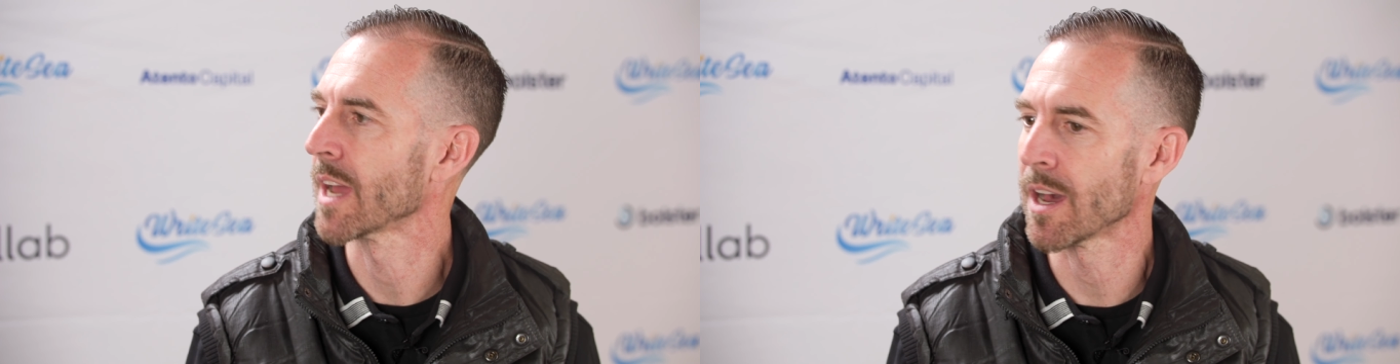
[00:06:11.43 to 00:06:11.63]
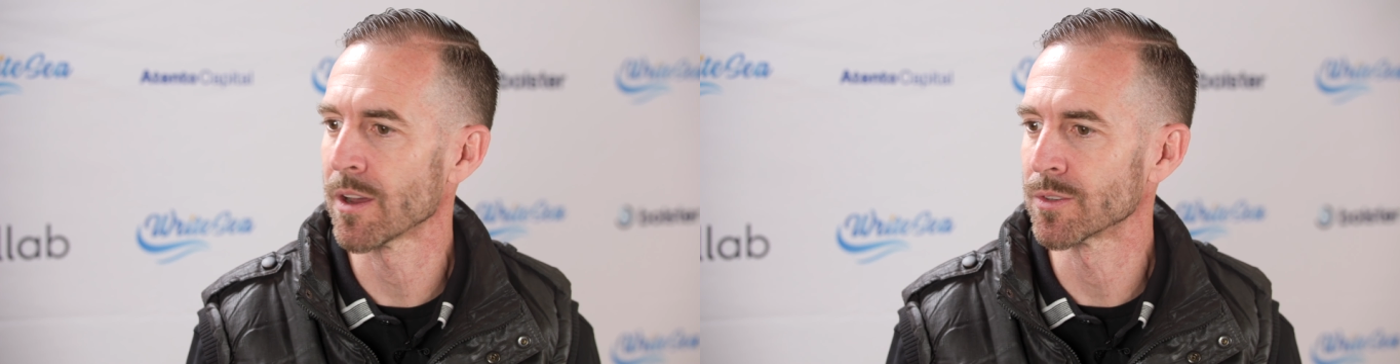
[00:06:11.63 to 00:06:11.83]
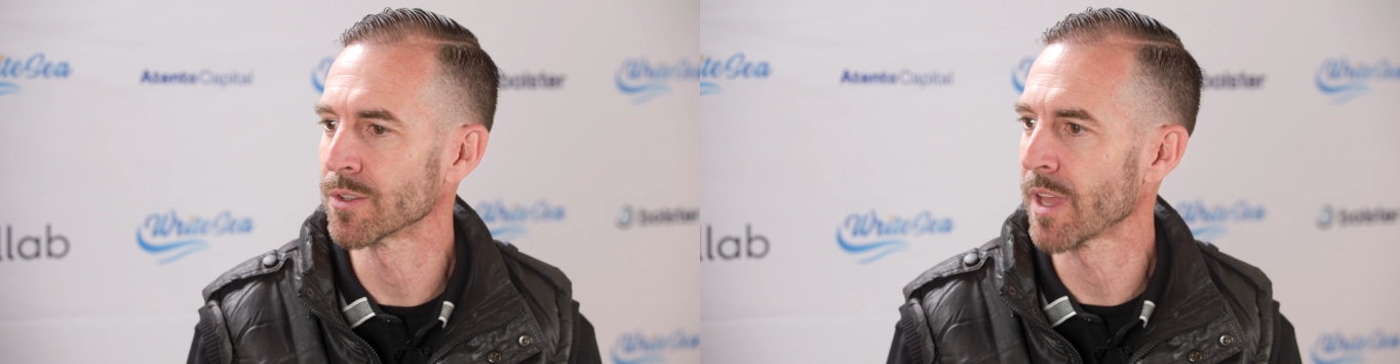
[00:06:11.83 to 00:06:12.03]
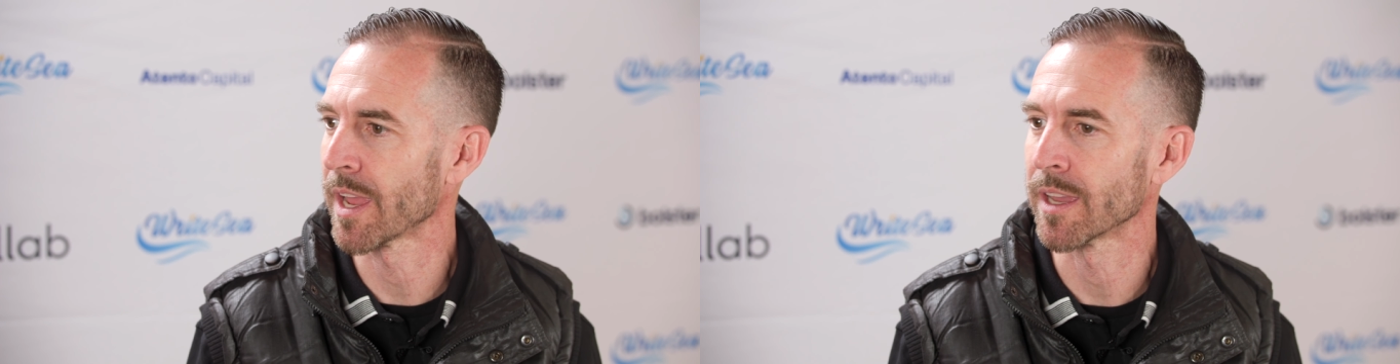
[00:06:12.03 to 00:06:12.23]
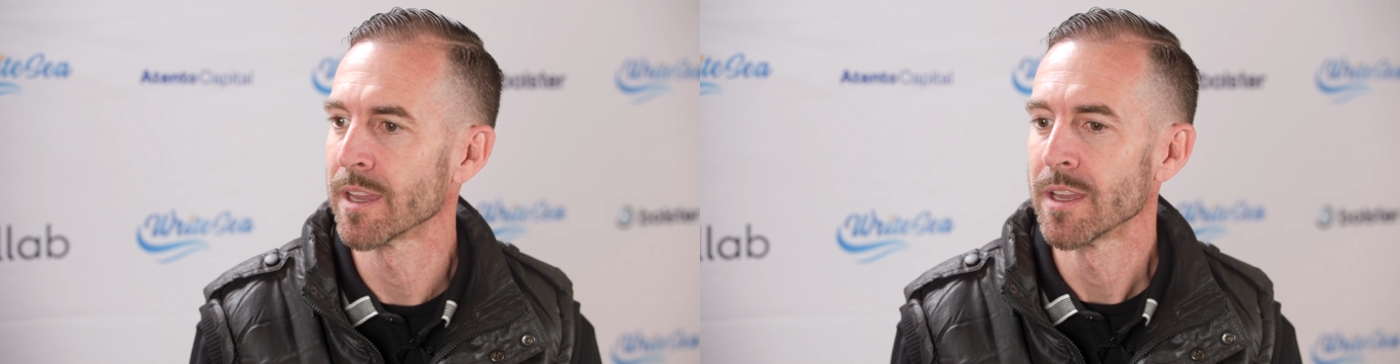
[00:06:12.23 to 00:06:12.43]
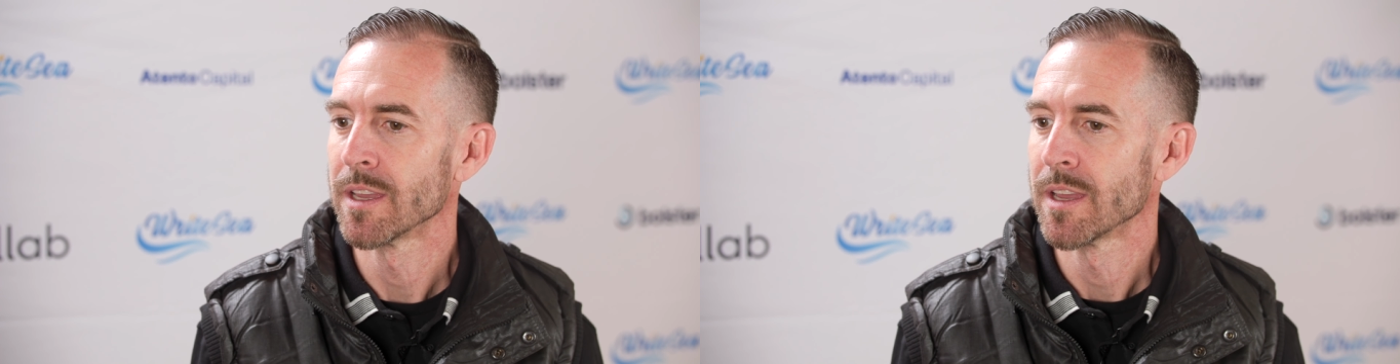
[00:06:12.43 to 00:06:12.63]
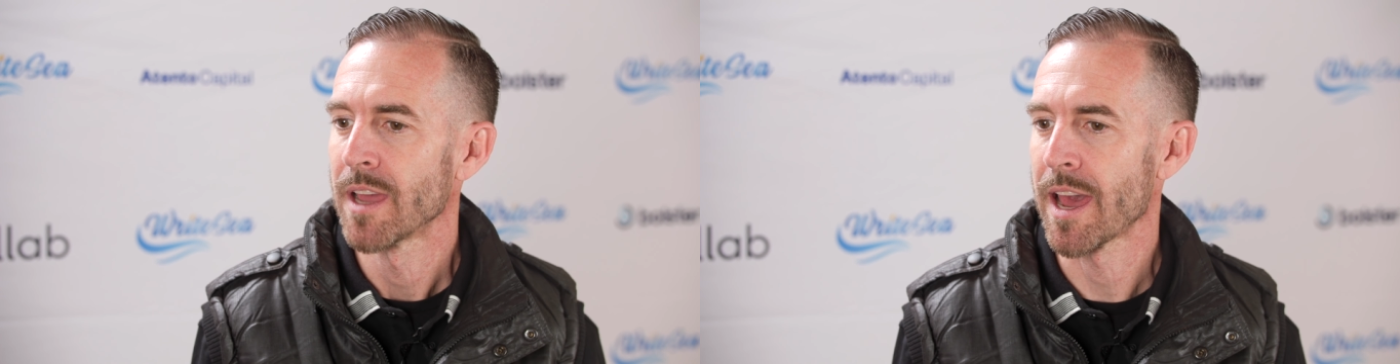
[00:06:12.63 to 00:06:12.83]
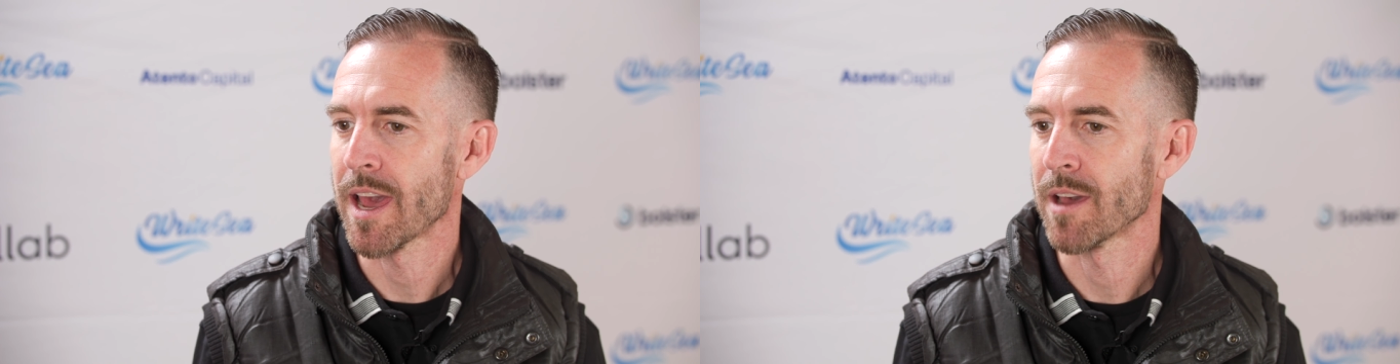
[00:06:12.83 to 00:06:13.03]
How do they
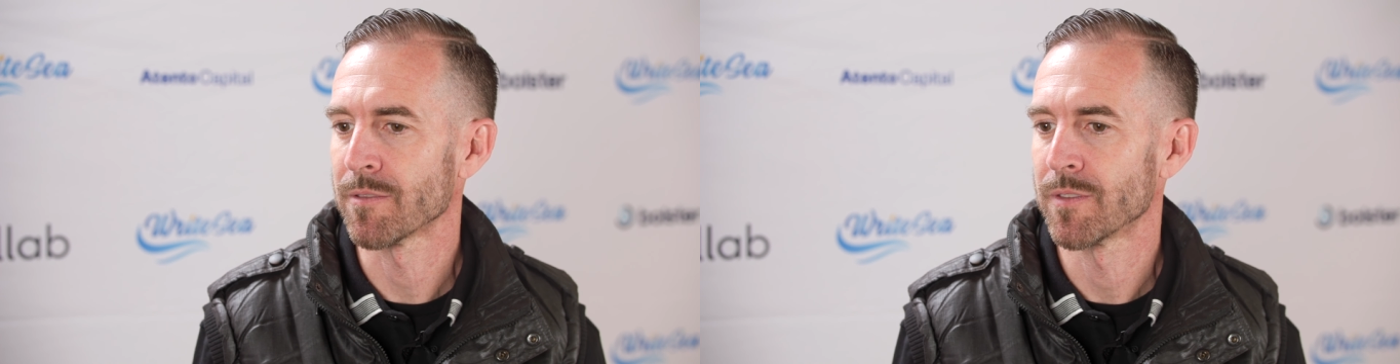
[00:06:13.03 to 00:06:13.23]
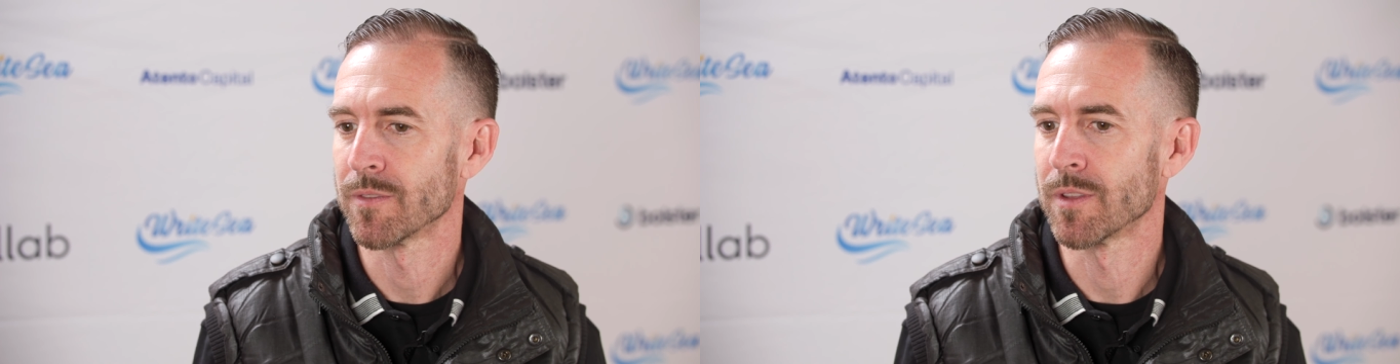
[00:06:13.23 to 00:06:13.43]
have